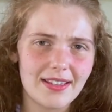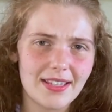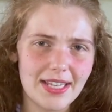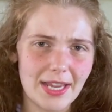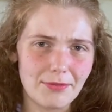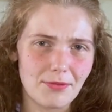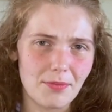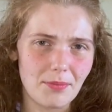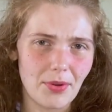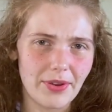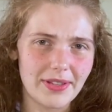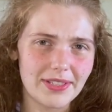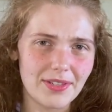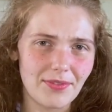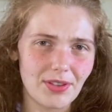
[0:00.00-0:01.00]
different
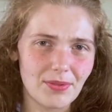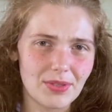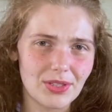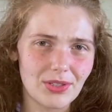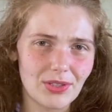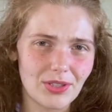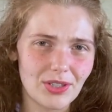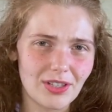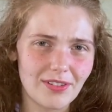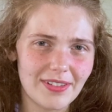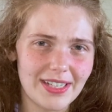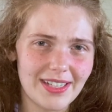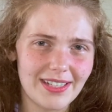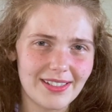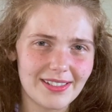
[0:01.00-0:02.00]
points of view and
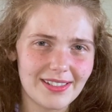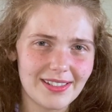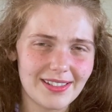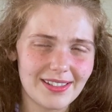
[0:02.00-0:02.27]
stories.